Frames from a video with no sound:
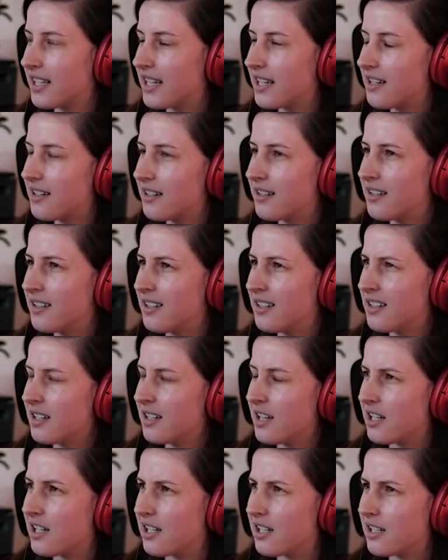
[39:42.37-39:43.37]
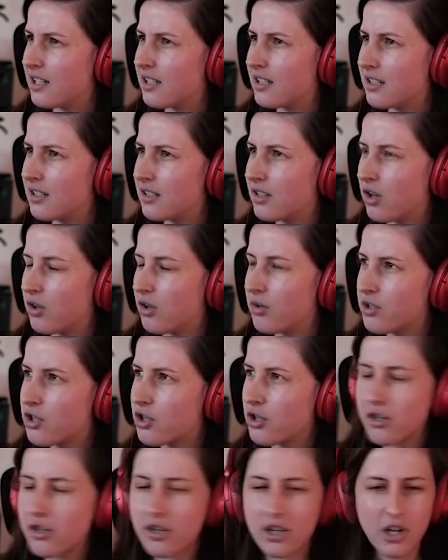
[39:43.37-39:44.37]
Like uh,
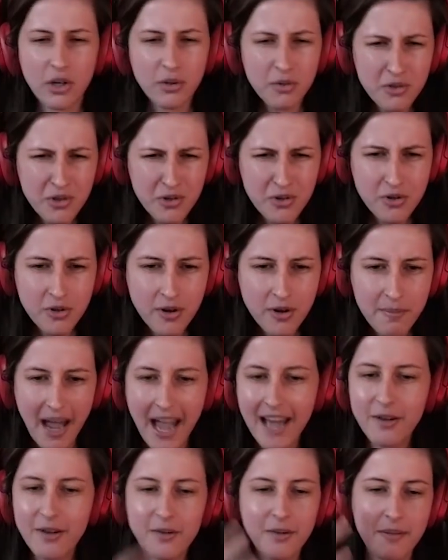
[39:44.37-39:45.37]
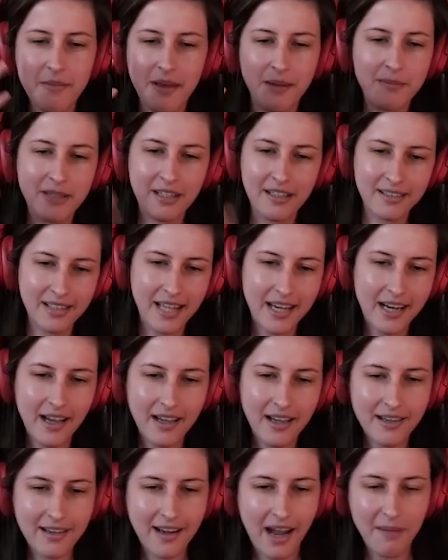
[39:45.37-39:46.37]
culture culture trip. I don't remember. Like
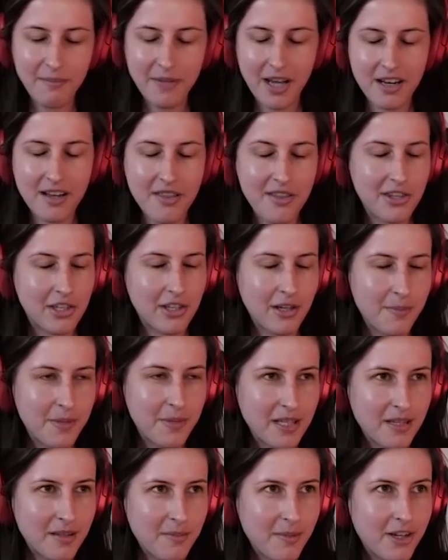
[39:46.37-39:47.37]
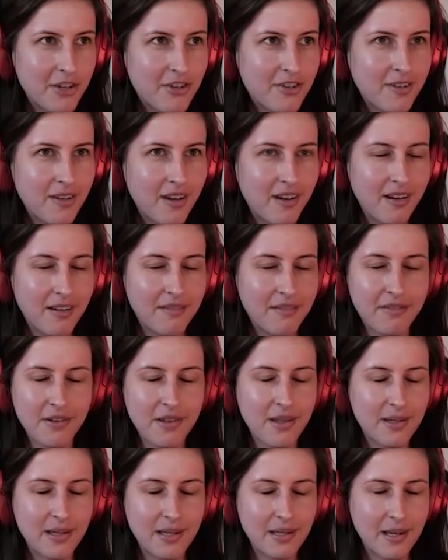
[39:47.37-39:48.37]
I I'm not in the SERPs as much uh, for
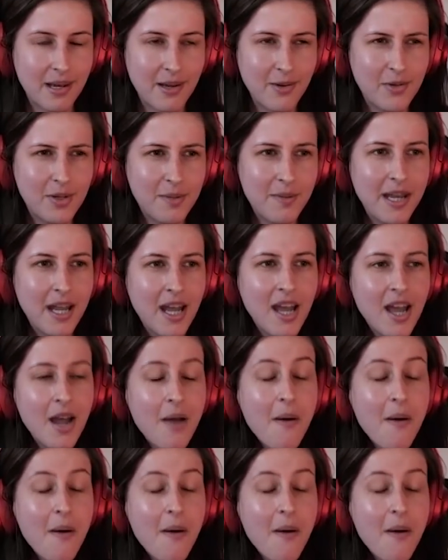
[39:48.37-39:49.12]
this as I used to be.